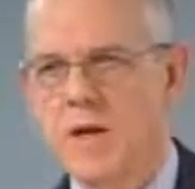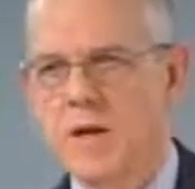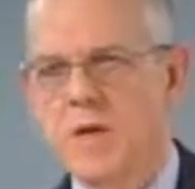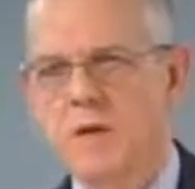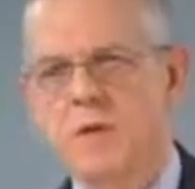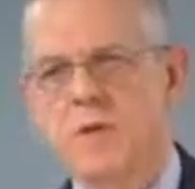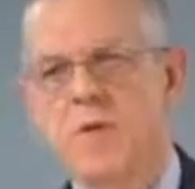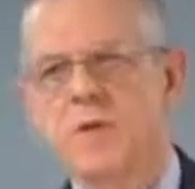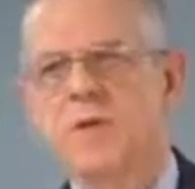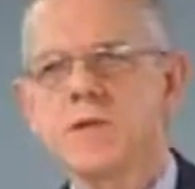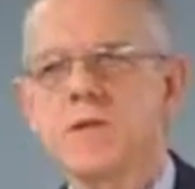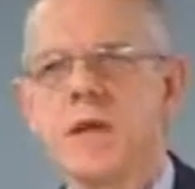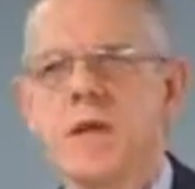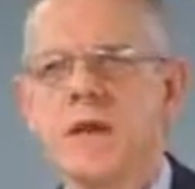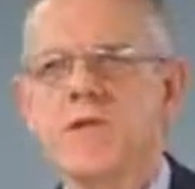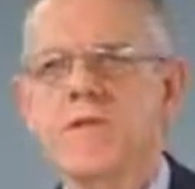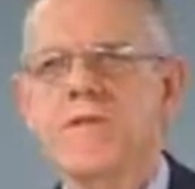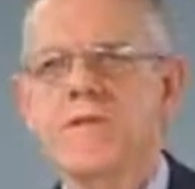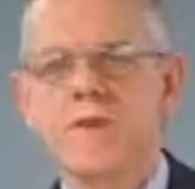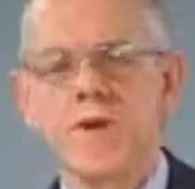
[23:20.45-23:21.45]
So, isn't that
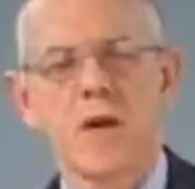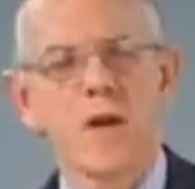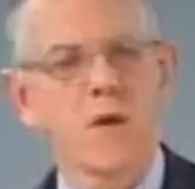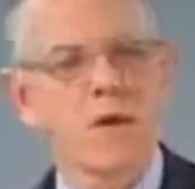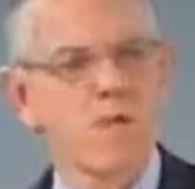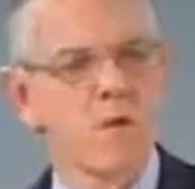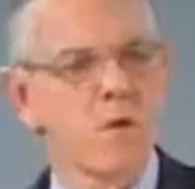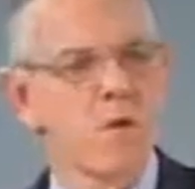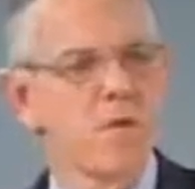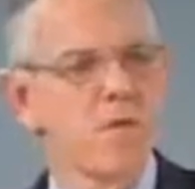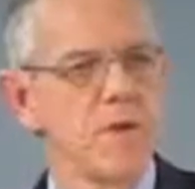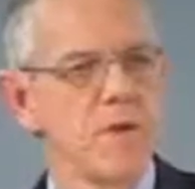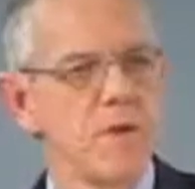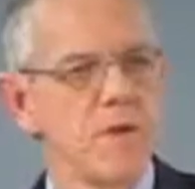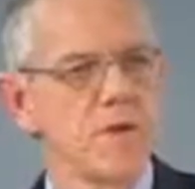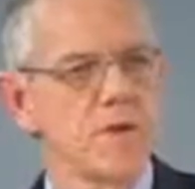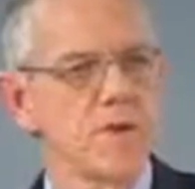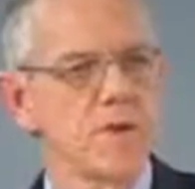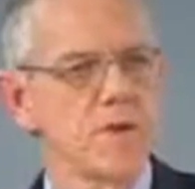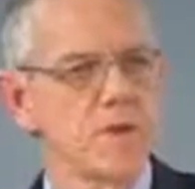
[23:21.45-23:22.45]
a friendly view of
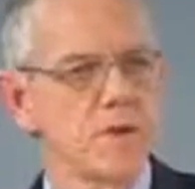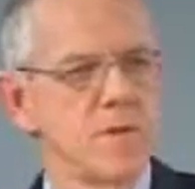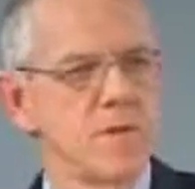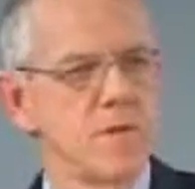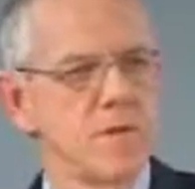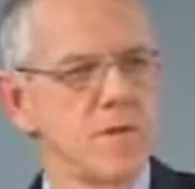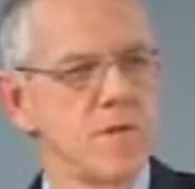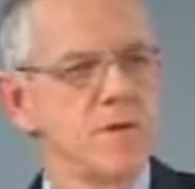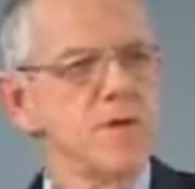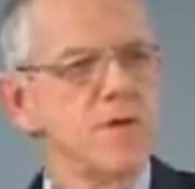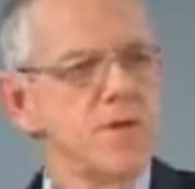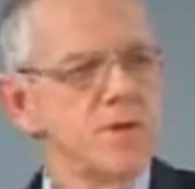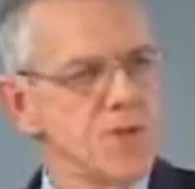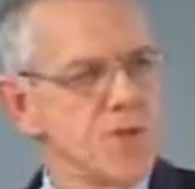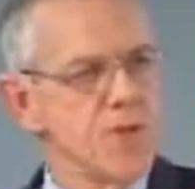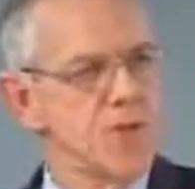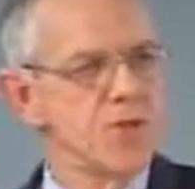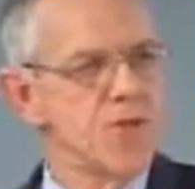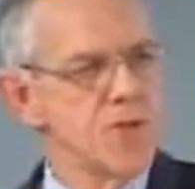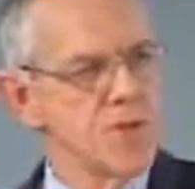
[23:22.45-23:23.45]
nature? Didn't
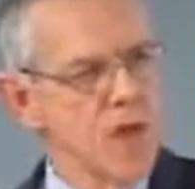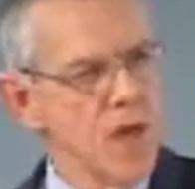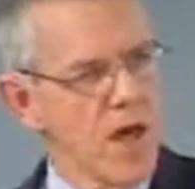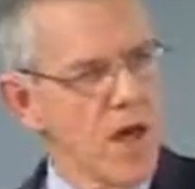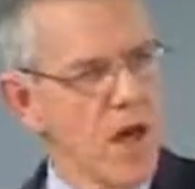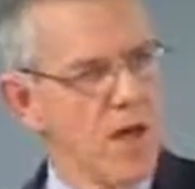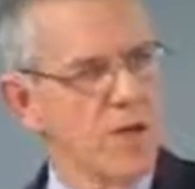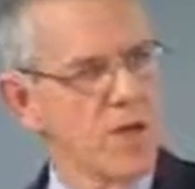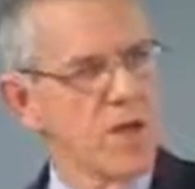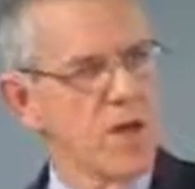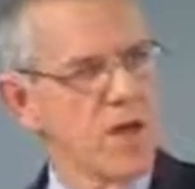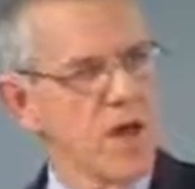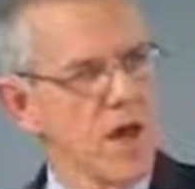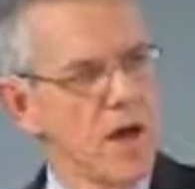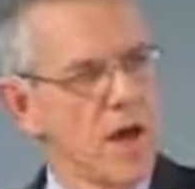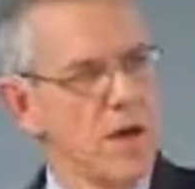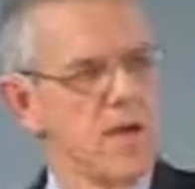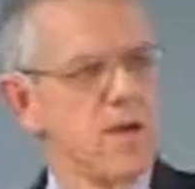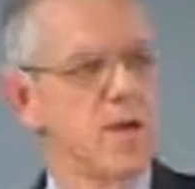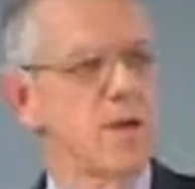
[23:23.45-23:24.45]
Jesus have the
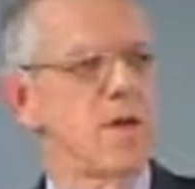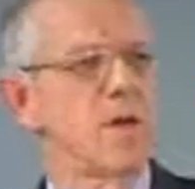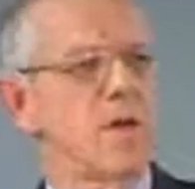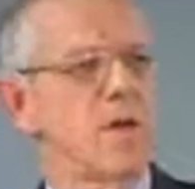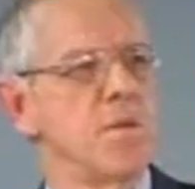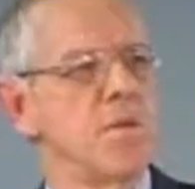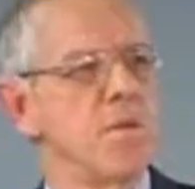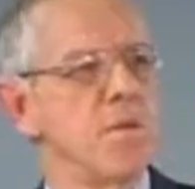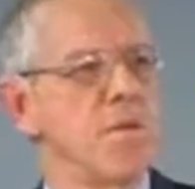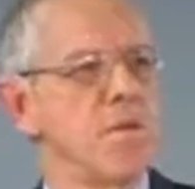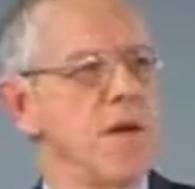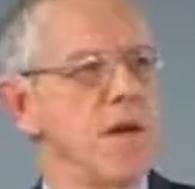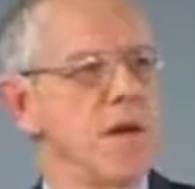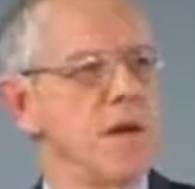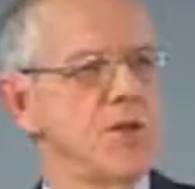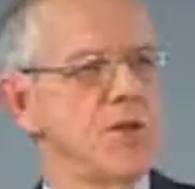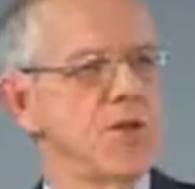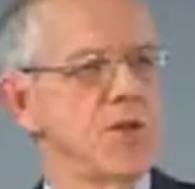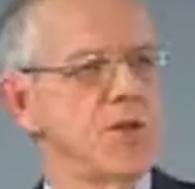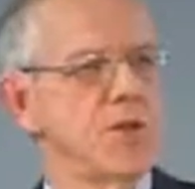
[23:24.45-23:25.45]
idea that
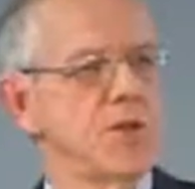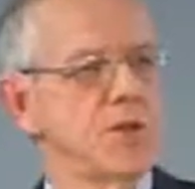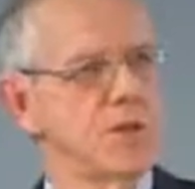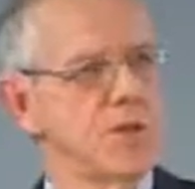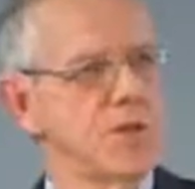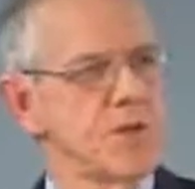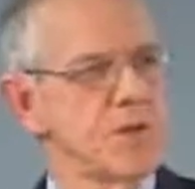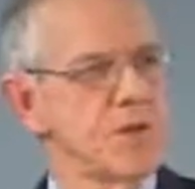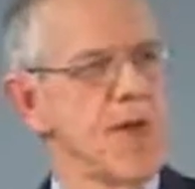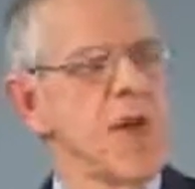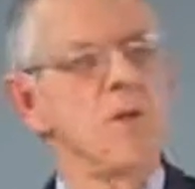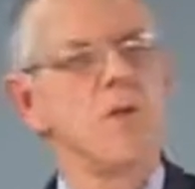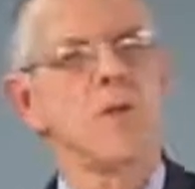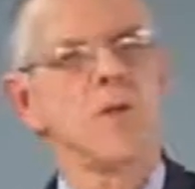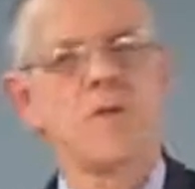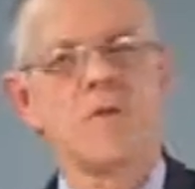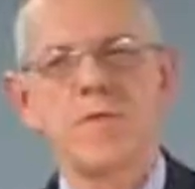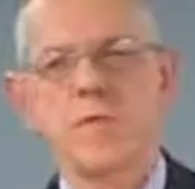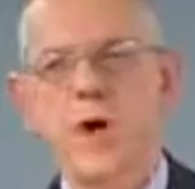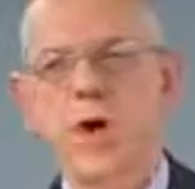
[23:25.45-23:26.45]
nature is a stable
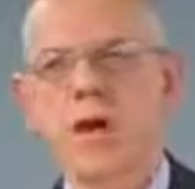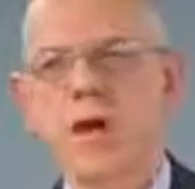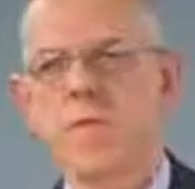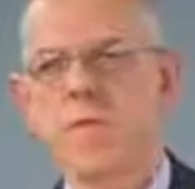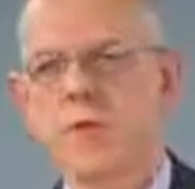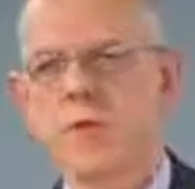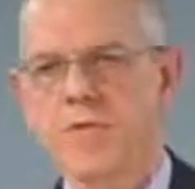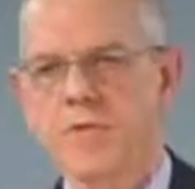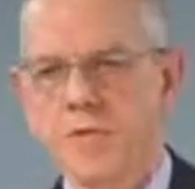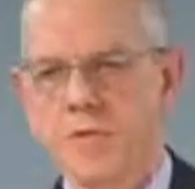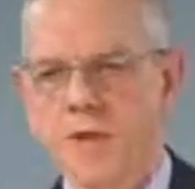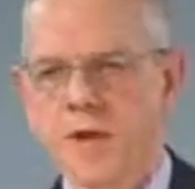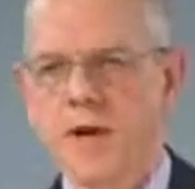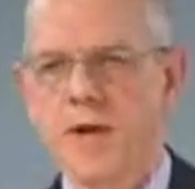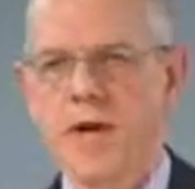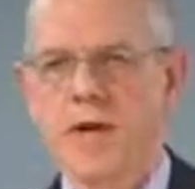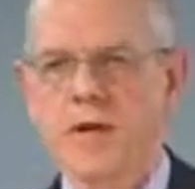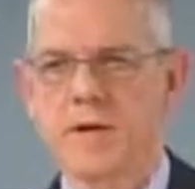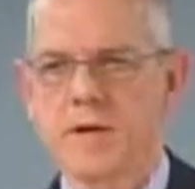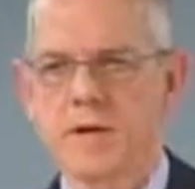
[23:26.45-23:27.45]
environment for
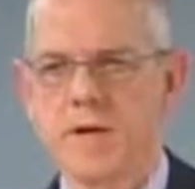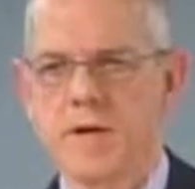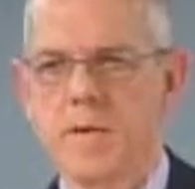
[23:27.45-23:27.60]
man?